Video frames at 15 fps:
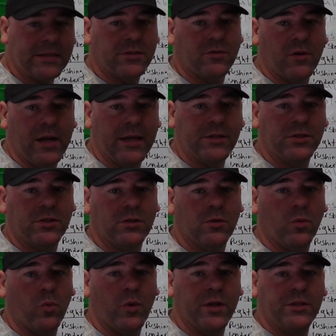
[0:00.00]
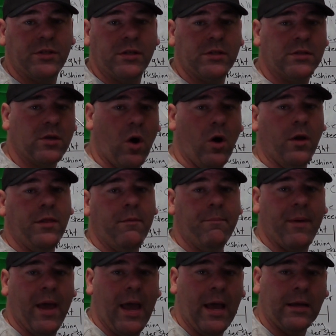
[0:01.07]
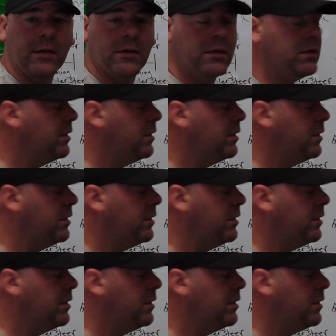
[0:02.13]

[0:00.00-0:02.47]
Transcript: stretch, which is on the back